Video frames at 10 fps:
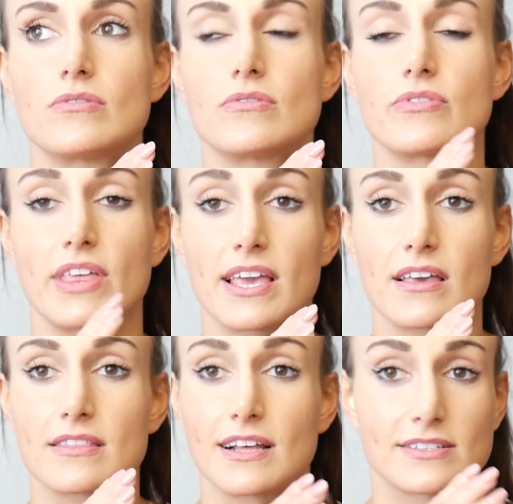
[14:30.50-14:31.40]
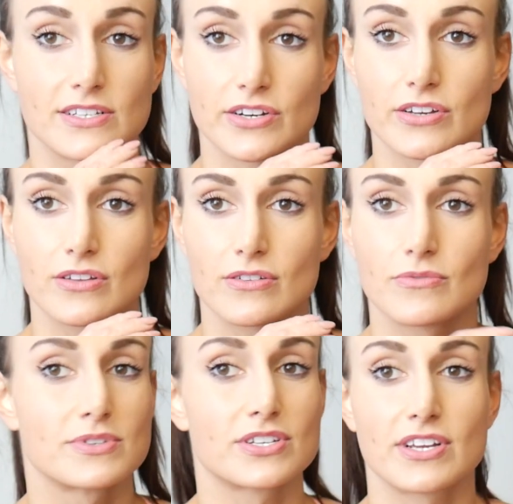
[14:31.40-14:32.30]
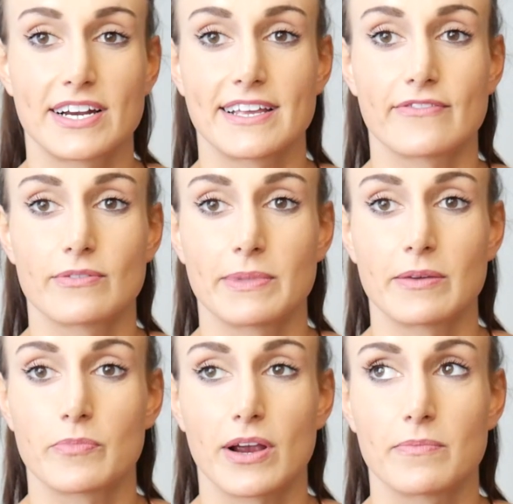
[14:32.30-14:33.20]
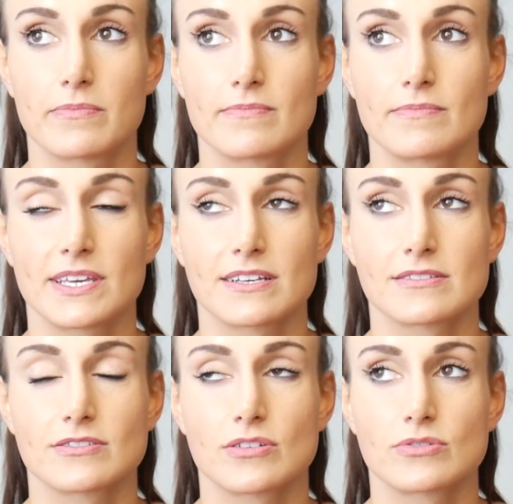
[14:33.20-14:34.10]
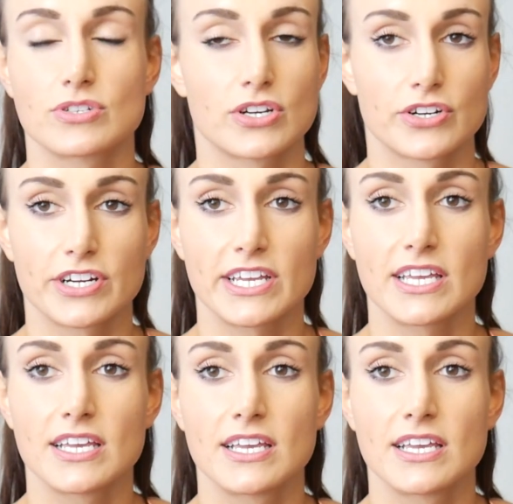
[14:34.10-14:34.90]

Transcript: think that cereal was a good idea for me in prep because it's so sugary.